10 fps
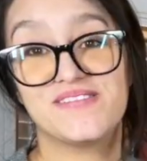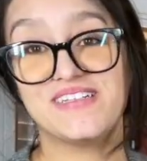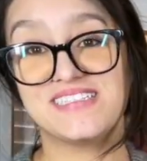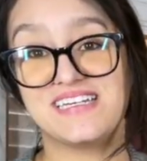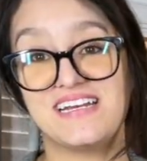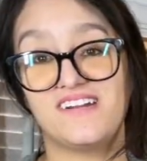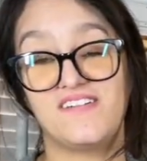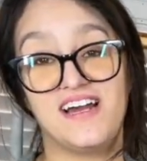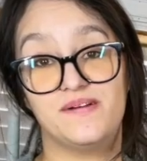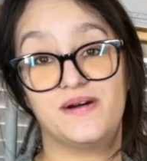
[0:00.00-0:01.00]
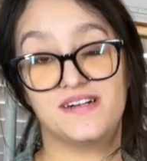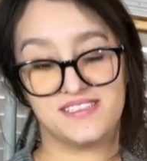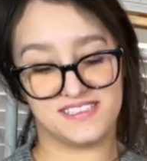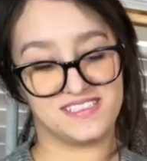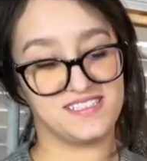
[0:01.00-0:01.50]
reason why I bought all
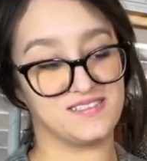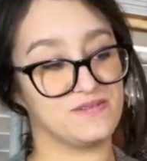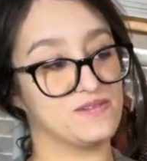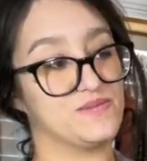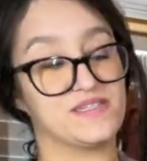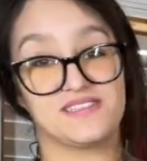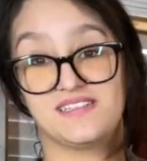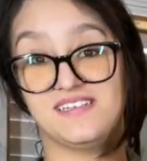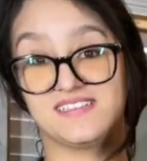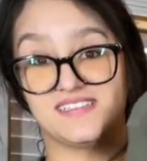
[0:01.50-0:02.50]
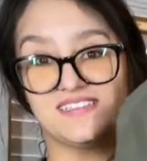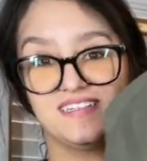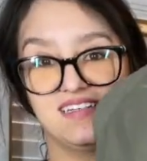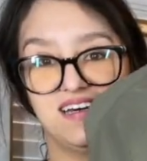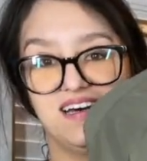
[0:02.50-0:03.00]
these things was because of this.
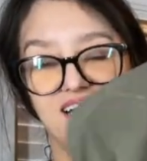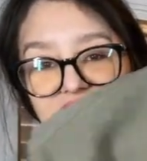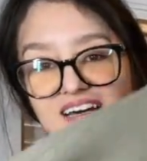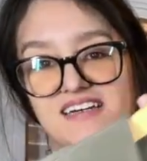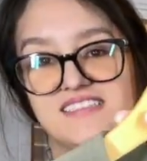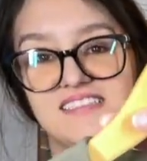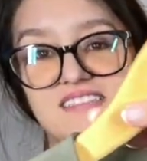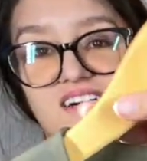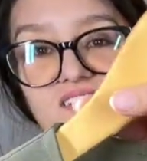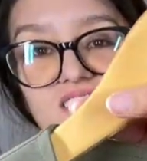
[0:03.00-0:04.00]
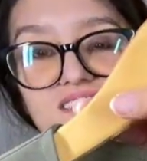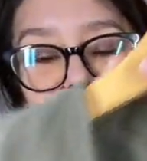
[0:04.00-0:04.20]
This is Zara.